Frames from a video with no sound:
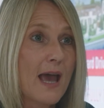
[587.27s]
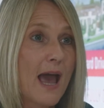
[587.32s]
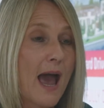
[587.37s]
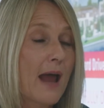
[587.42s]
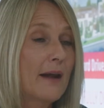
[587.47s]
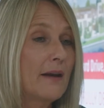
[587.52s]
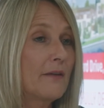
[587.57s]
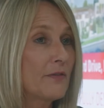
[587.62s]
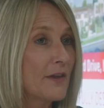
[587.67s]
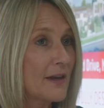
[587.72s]

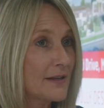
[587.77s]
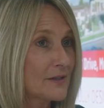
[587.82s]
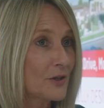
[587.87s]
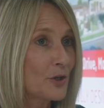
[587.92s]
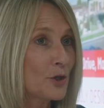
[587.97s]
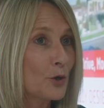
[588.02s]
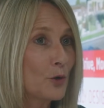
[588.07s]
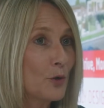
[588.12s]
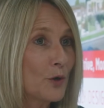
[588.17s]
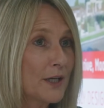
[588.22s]
And if there's a
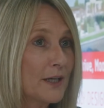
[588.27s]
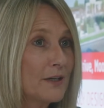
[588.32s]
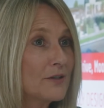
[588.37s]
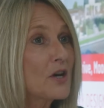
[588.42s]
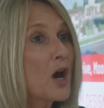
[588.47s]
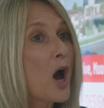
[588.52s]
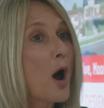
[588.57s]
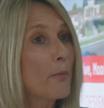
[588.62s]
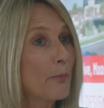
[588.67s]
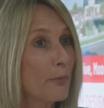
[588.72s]
shortage,
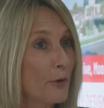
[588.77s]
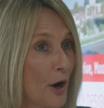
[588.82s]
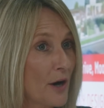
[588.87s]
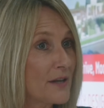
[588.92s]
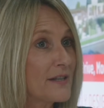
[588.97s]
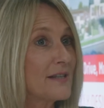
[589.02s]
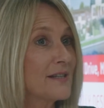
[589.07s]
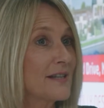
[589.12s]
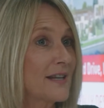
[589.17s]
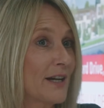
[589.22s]

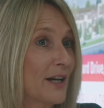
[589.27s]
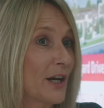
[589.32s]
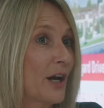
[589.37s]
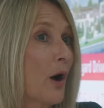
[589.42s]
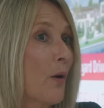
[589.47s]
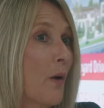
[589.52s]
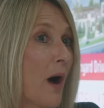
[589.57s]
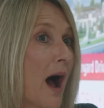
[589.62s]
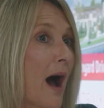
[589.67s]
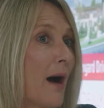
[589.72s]
prices are going to go up.